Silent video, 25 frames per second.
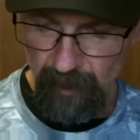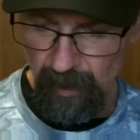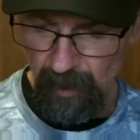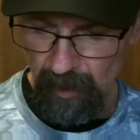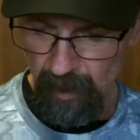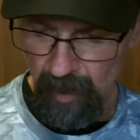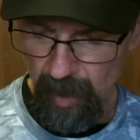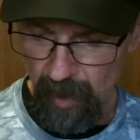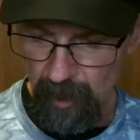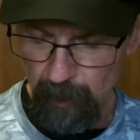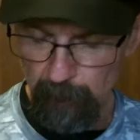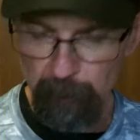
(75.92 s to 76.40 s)
I
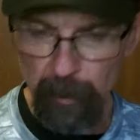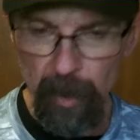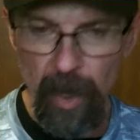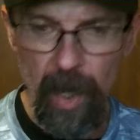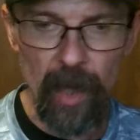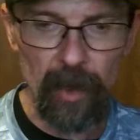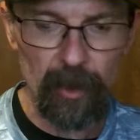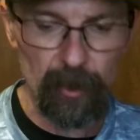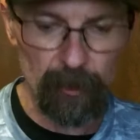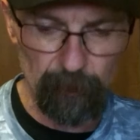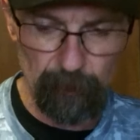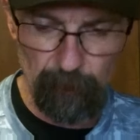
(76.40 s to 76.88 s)
got a
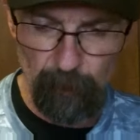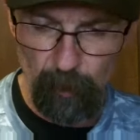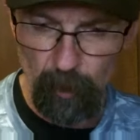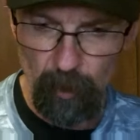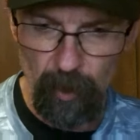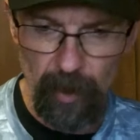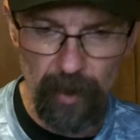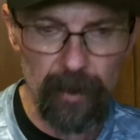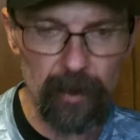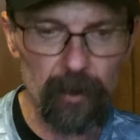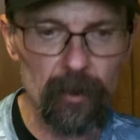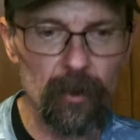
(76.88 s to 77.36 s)
box
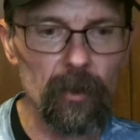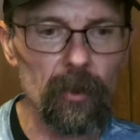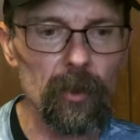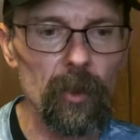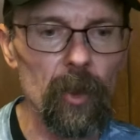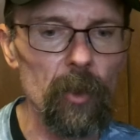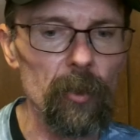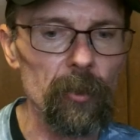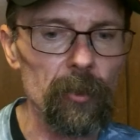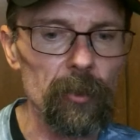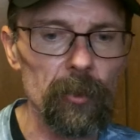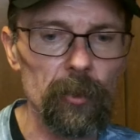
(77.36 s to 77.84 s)
full. I ain't going to
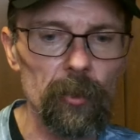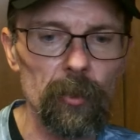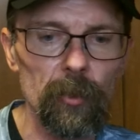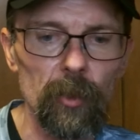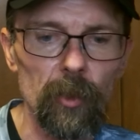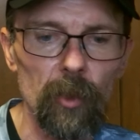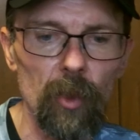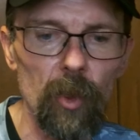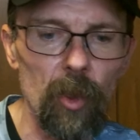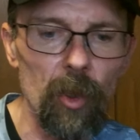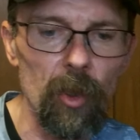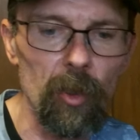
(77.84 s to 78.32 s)
go through
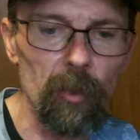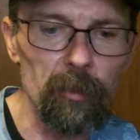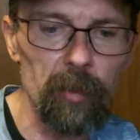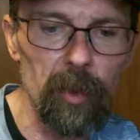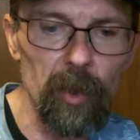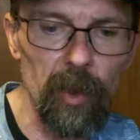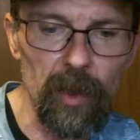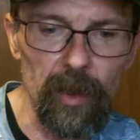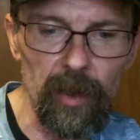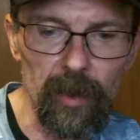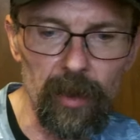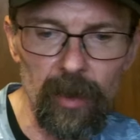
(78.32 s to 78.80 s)
it all,
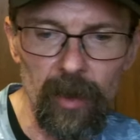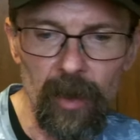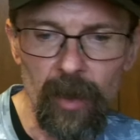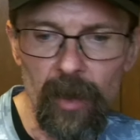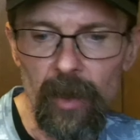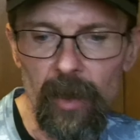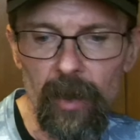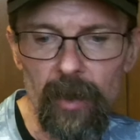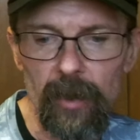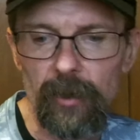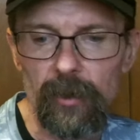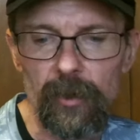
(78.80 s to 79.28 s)
but
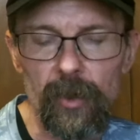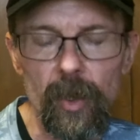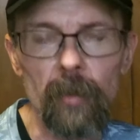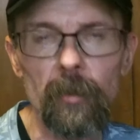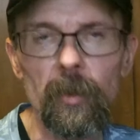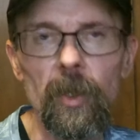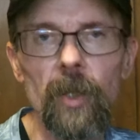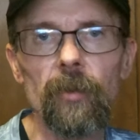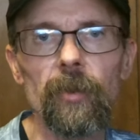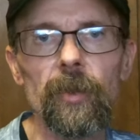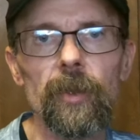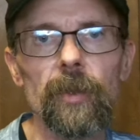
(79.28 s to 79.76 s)
some
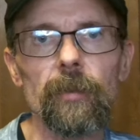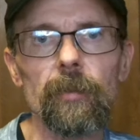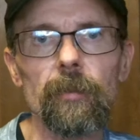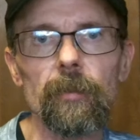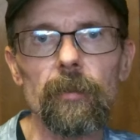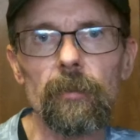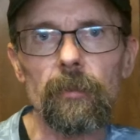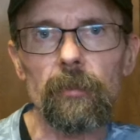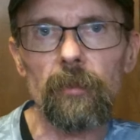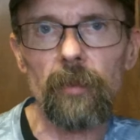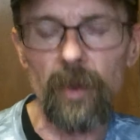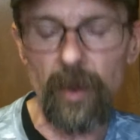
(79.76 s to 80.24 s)
of it,
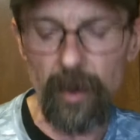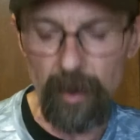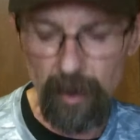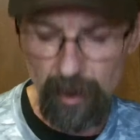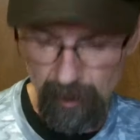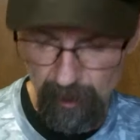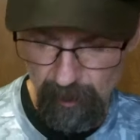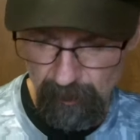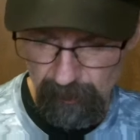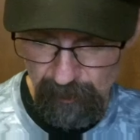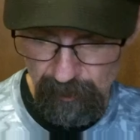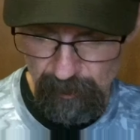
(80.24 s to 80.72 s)
you
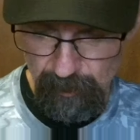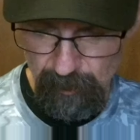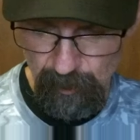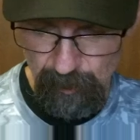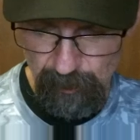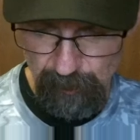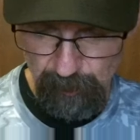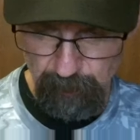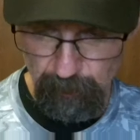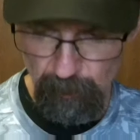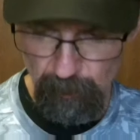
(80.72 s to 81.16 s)
know, it's just